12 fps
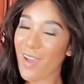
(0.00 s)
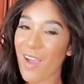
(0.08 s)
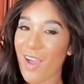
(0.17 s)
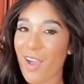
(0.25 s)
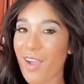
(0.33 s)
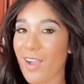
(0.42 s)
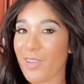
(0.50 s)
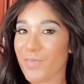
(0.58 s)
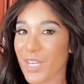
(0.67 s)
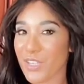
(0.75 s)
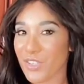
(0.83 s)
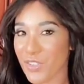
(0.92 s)
I'm not sure
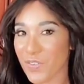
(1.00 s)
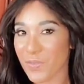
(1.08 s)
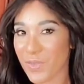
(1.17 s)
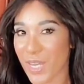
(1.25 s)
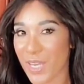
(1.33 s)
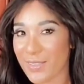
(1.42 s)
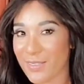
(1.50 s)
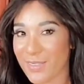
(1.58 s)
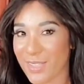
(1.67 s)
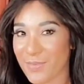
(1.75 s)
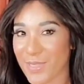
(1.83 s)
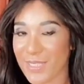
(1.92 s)
I'm going to add
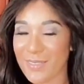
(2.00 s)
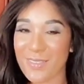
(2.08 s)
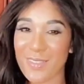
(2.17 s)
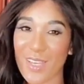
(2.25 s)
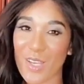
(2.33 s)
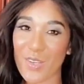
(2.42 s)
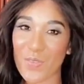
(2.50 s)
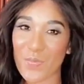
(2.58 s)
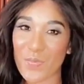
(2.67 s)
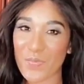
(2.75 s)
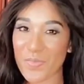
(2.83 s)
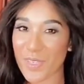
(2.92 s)
cinnamon, so
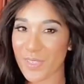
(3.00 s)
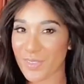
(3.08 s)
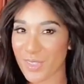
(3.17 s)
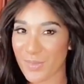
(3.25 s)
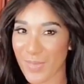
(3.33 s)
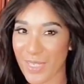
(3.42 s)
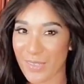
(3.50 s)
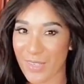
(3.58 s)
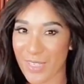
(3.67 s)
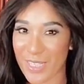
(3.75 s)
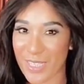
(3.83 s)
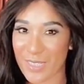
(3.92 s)
this is just my ingredients
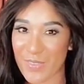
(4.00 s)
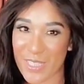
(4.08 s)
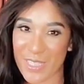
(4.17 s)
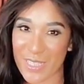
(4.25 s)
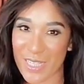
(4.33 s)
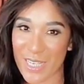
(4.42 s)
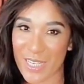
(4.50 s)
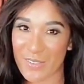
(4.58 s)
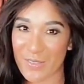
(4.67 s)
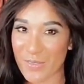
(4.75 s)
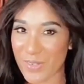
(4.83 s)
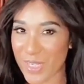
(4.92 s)
for today, what
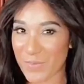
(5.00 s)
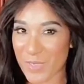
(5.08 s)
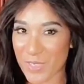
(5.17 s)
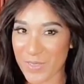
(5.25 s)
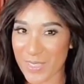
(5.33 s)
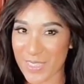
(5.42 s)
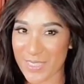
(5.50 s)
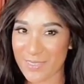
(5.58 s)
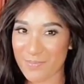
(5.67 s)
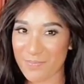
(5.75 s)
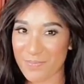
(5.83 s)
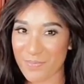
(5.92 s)
I'm using.
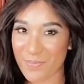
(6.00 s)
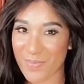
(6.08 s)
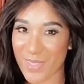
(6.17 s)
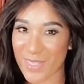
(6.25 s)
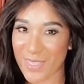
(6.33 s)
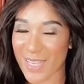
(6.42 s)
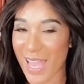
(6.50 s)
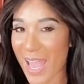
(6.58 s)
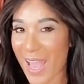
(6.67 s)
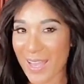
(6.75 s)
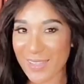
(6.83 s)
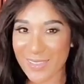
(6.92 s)

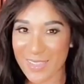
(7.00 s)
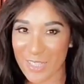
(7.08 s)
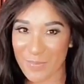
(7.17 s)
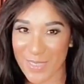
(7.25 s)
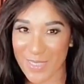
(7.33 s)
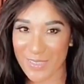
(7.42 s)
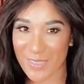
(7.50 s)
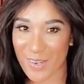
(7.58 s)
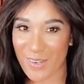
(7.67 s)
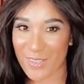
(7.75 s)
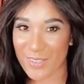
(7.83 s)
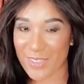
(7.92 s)
So let me start.
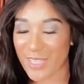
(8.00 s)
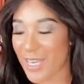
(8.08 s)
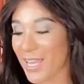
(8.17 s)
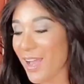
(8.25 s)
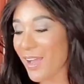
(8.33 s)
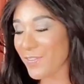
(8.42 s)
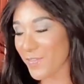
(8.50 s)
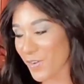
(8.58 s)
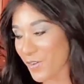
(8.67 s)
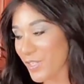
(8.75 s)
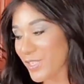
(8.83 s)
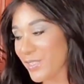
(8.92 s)
Of
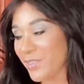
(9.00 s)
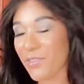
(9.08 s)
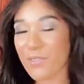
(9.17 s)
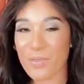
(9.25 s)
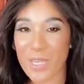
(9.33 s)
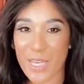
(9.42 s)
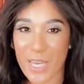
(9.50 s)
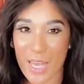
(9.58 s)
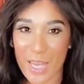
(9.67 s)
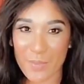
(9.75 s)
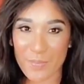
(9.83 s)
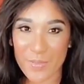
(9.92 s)
course,
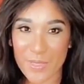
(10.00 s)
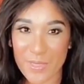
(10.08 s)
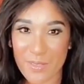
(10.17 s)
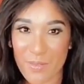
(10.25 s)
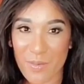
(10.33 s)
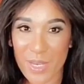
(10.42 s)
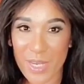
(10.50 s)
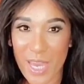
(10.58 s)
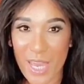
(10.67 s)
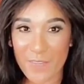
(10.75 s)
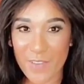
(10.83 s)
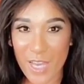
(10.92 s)
3.5
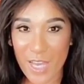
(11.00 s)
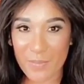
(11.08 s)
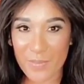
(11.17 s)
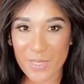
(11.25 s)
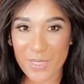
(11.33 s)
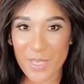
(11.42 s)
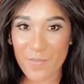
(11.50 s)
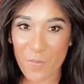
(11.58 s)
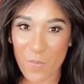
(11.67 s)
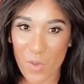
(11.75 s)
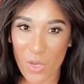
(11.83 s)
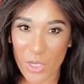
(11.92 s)
cups of
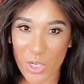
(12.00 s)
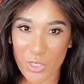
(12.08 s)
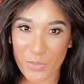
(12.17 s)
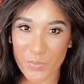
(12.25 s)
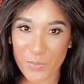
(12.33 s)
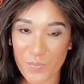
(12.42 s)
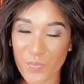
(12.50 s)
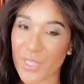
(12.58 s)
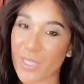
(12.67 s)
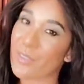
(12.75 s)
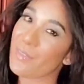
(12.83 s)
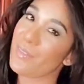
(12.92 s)
water.
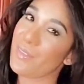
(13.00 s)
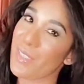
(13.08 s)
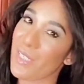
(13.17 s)
See?